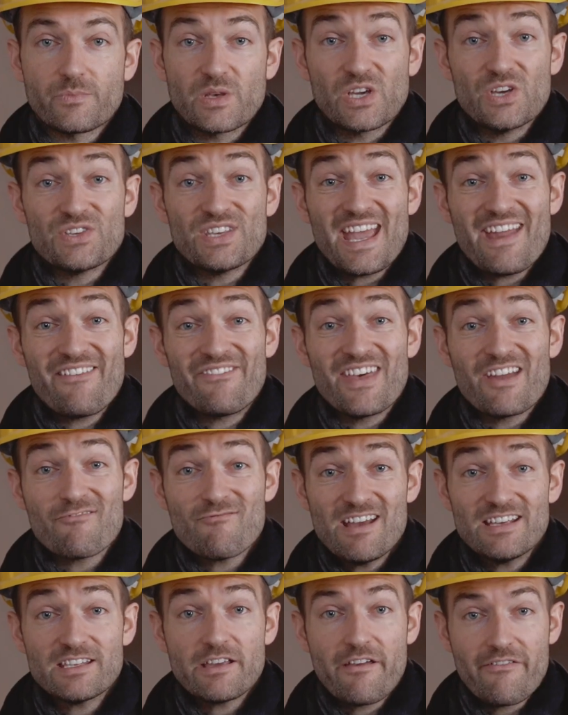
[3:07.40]
Because if
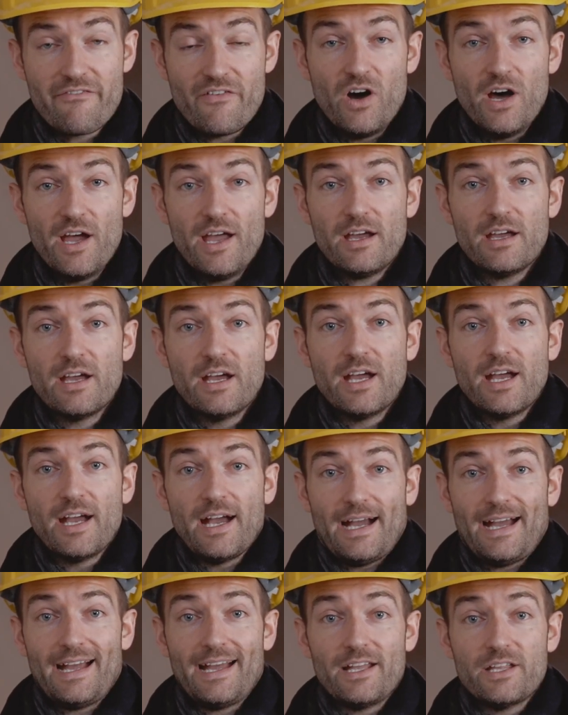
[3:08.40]
there is a fire
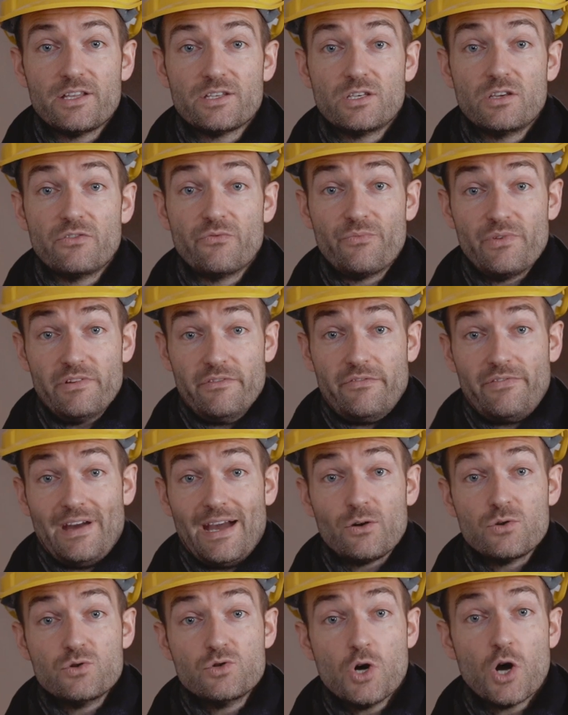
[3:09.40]
and you've been
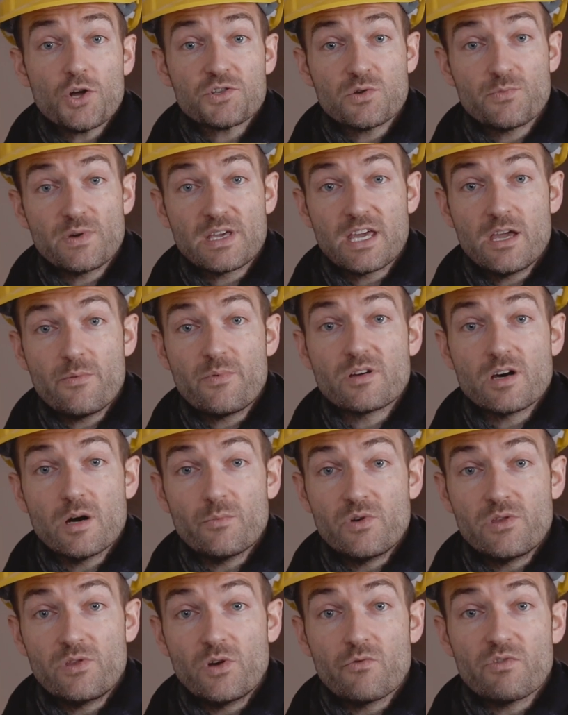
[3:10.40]
found not to be keeping
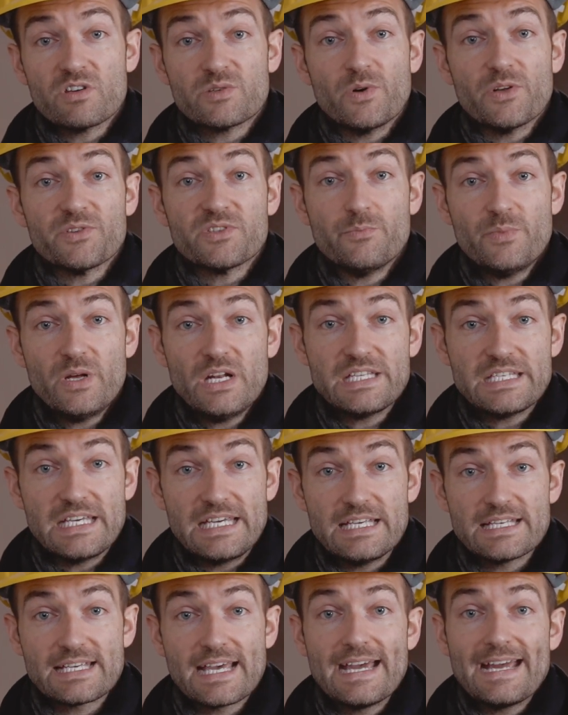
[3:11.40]
up with your
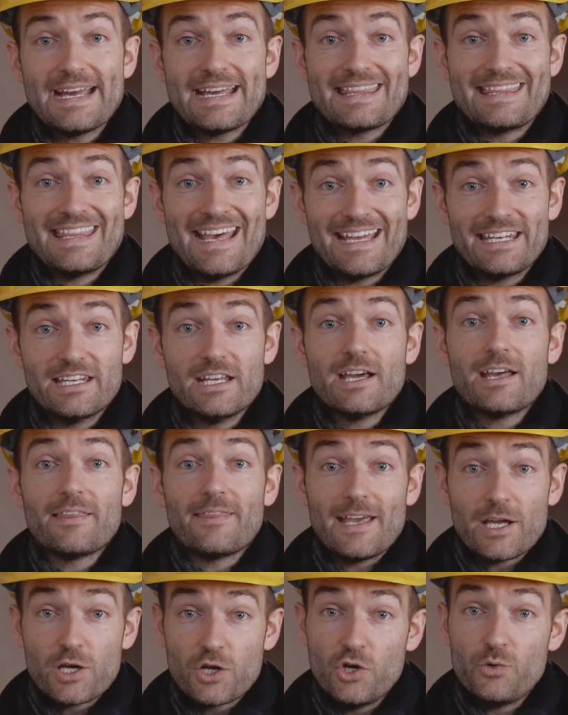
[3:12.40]
responsibilities, then
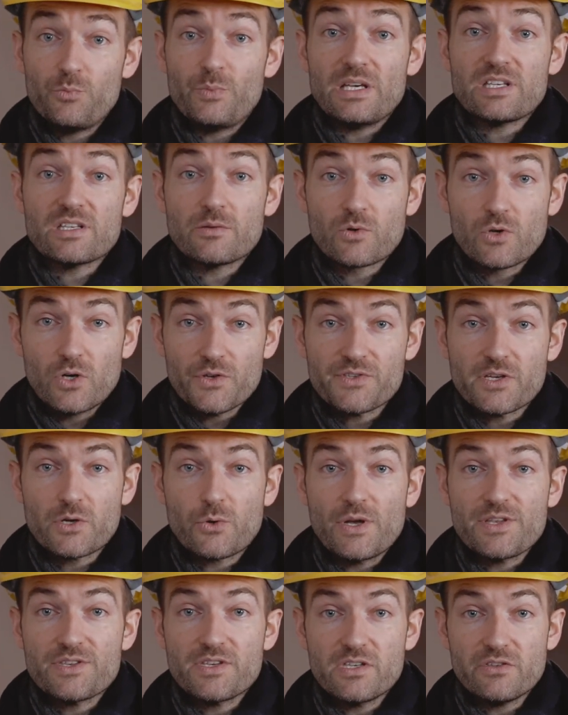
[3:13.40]
there could be some
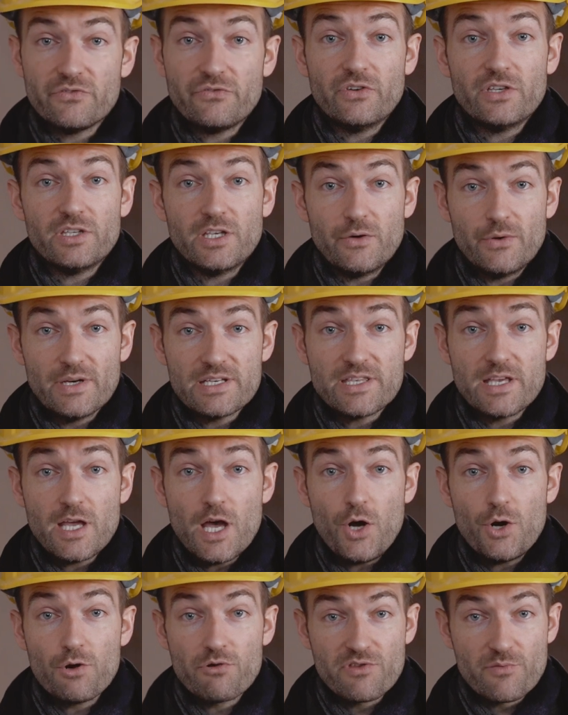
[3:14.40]
consequences for you as
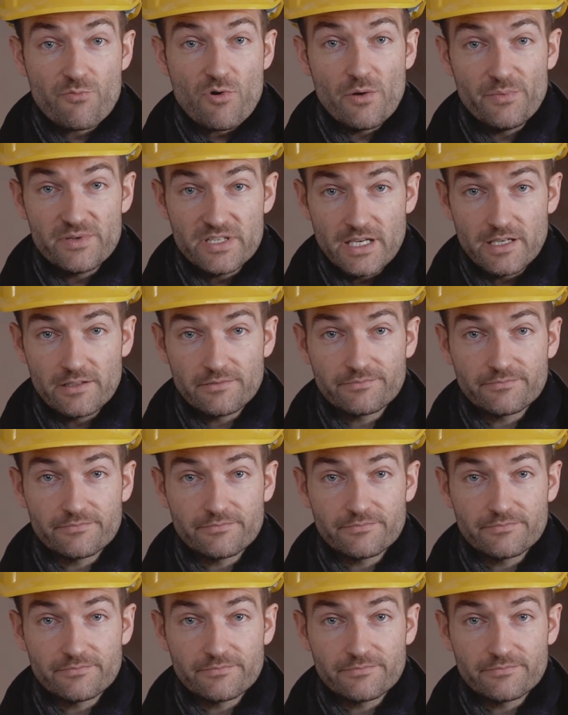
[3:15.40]
the owner of the property.